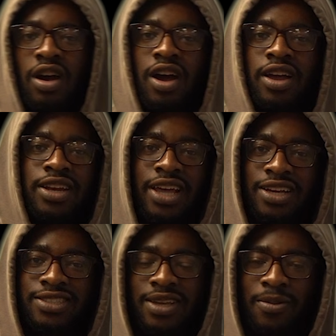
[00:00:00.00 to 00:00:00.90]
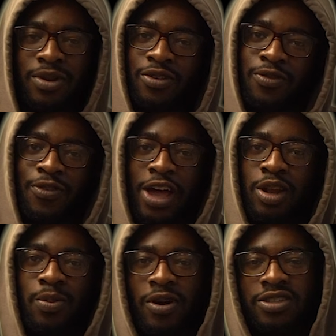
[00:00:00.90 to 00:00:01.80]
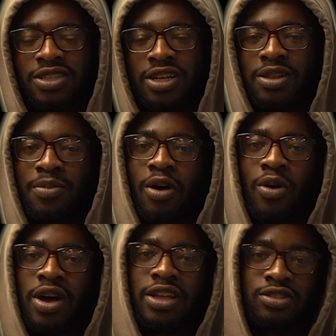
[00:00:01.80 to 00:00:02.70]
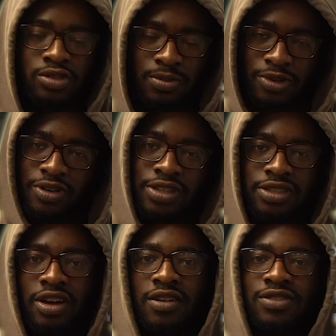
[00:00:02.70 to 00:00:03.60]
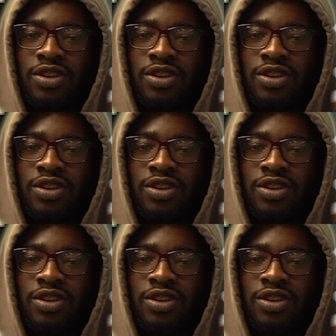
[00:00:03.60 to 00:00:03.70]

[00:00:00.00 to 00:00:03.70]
All right, next, I'm gonna find the parts of the clip I want and trim the rest off.